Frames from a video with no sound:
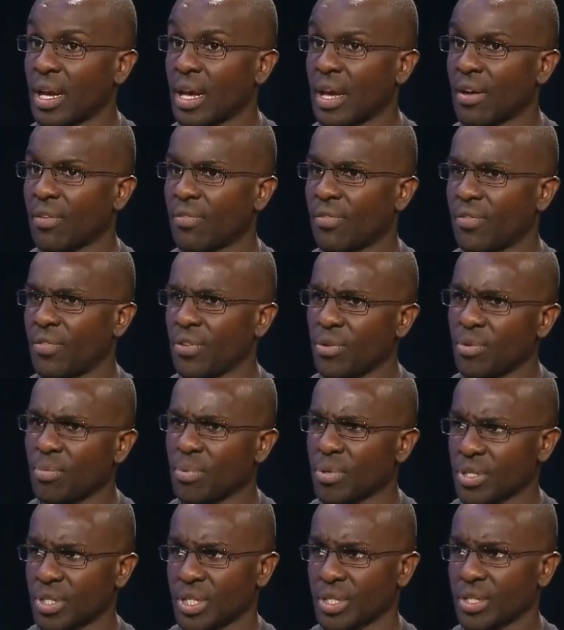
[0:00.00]
a few
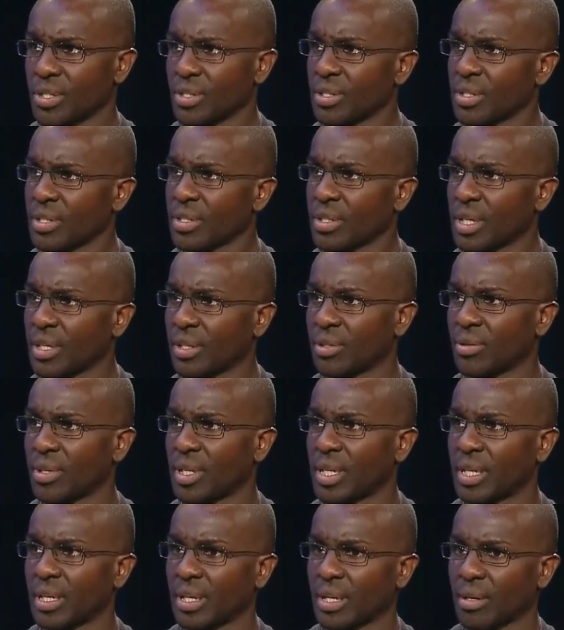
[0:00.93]
positions,
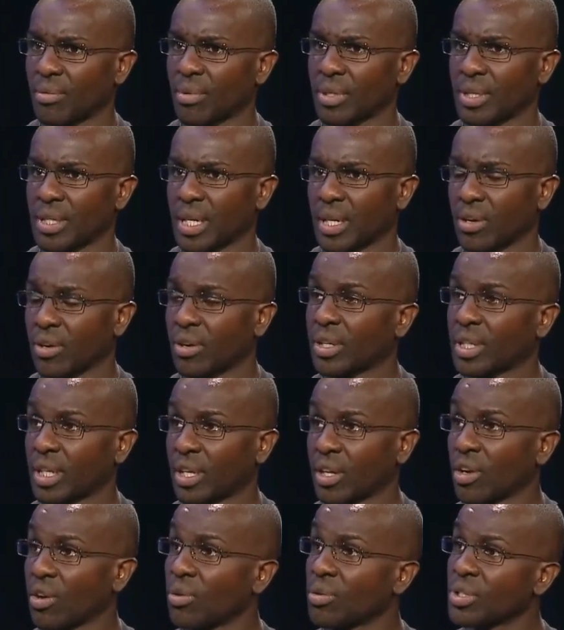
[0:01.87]
including what they called
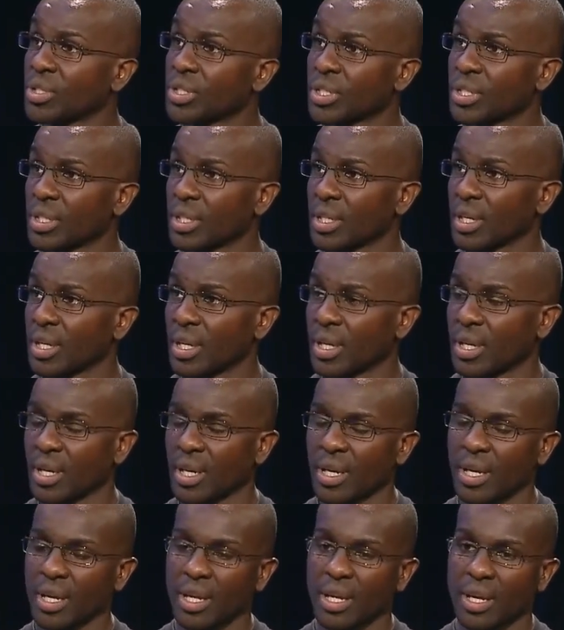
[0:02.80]
a coach.
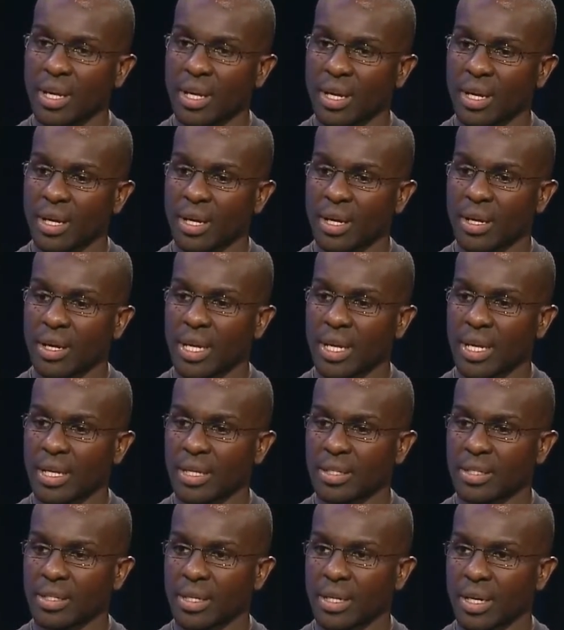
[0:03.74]
Uh,
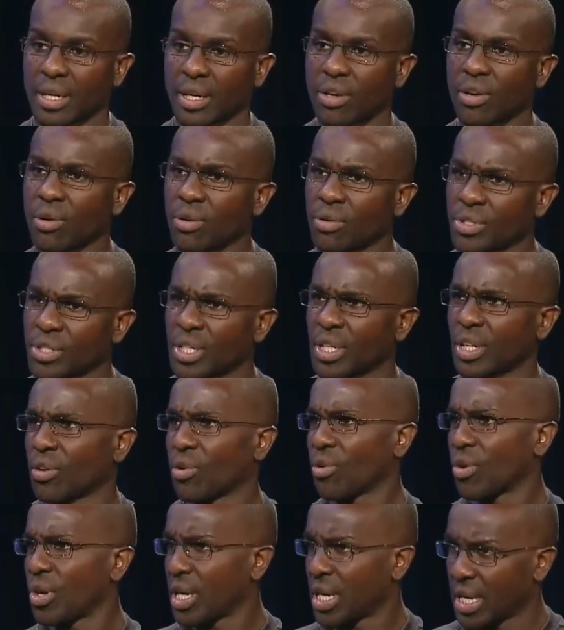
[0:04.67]
and uh, a coach and a
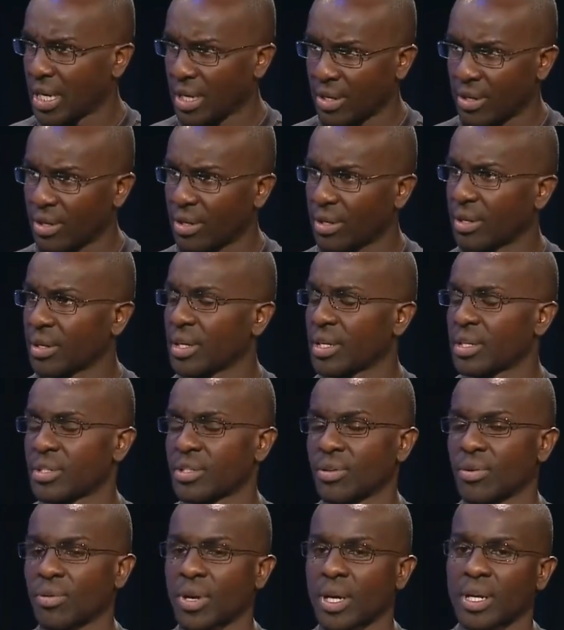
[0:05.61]
coordinator and
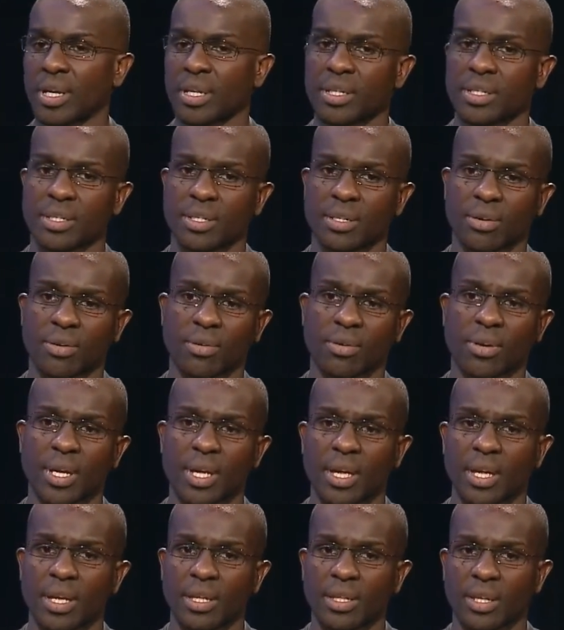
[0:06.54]
so on. And so
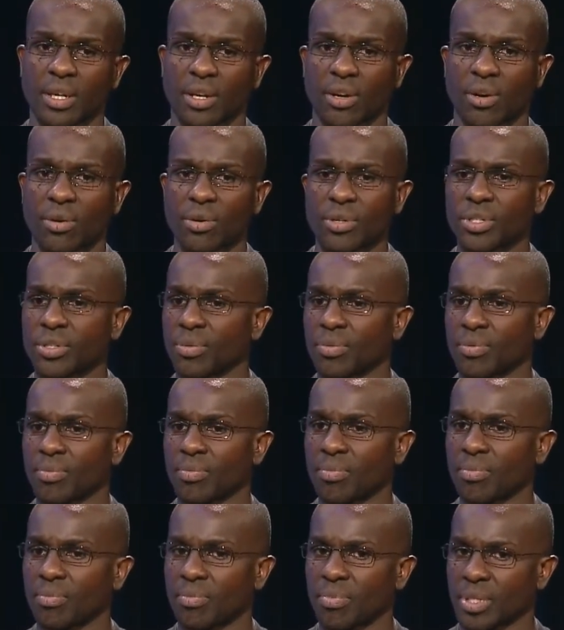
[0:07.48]
the coach
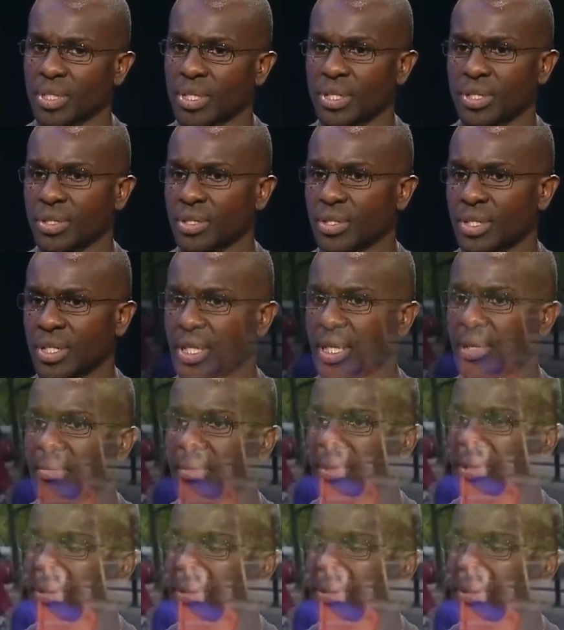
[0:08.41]
position seemed